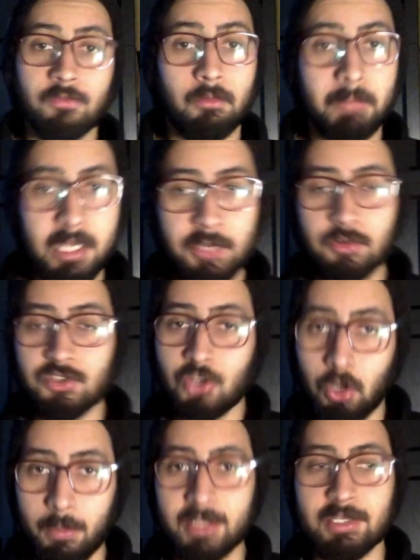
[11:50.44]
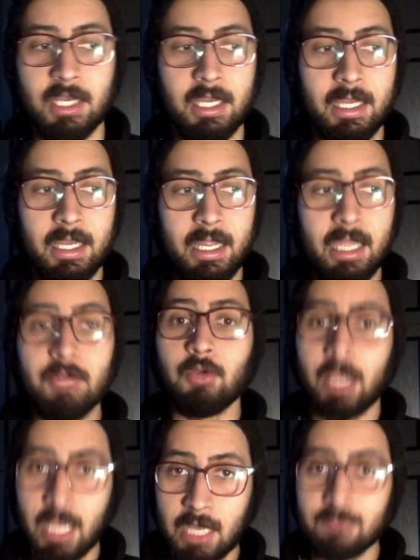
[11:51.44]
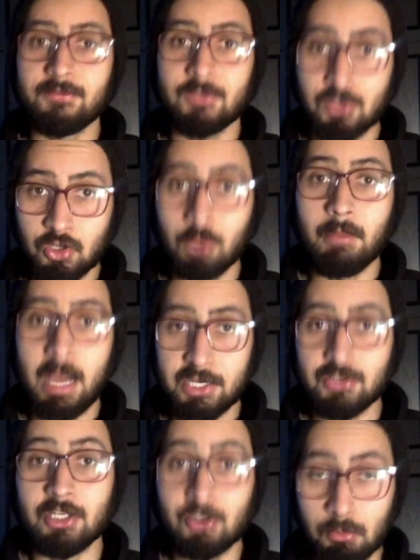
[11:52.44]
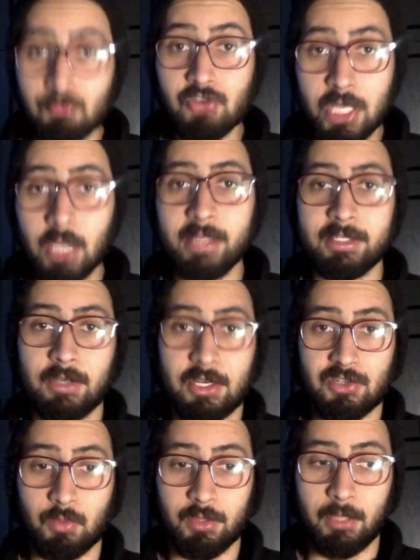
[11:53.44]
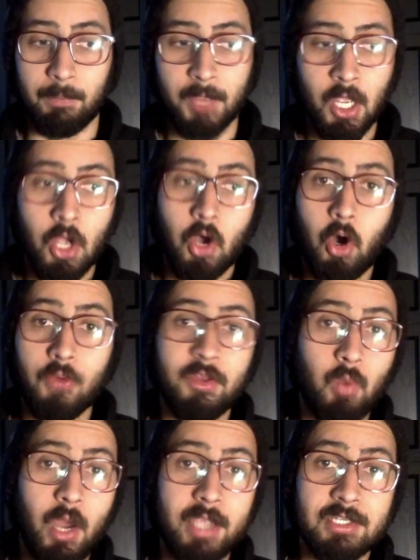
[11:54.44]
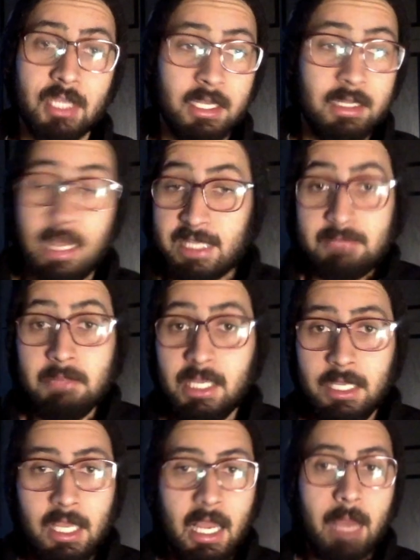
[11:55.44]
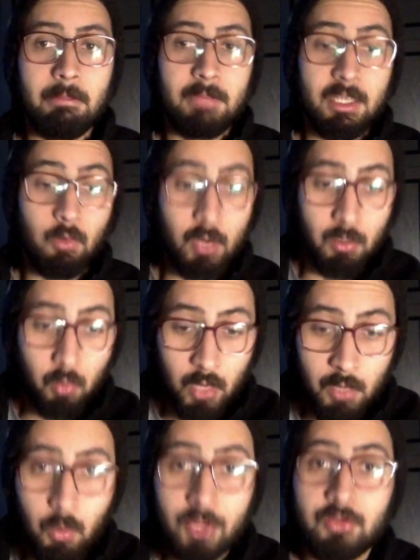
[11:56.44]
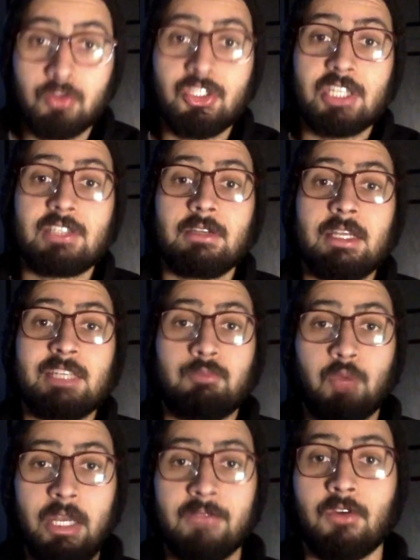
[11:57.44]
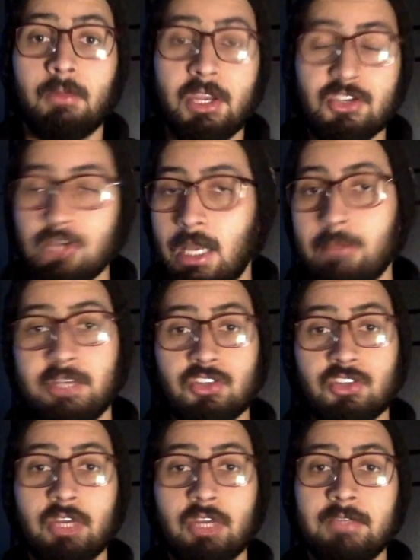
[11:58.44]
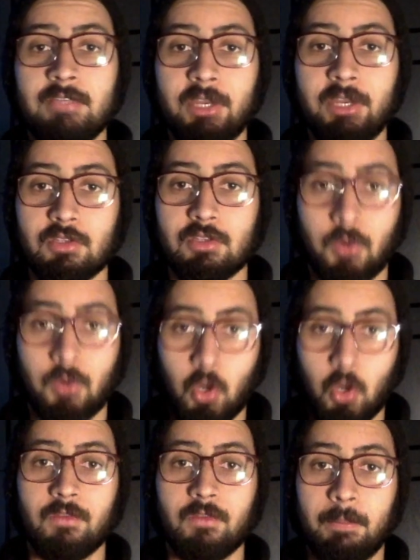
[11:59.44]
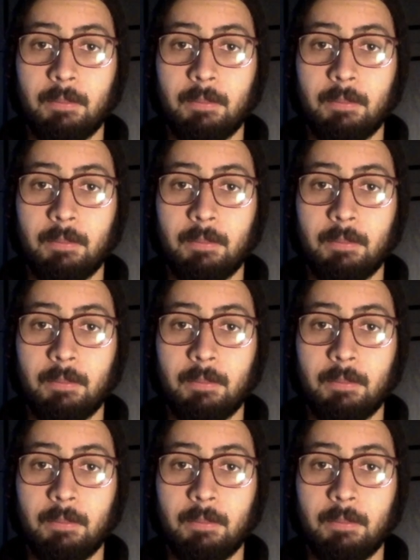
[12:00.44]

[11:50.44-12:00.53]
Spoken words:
opinions, comments, and you can have some real interaction with them. Otherwise, as me, when I want to just spread information, I'm just creating videos for all of them,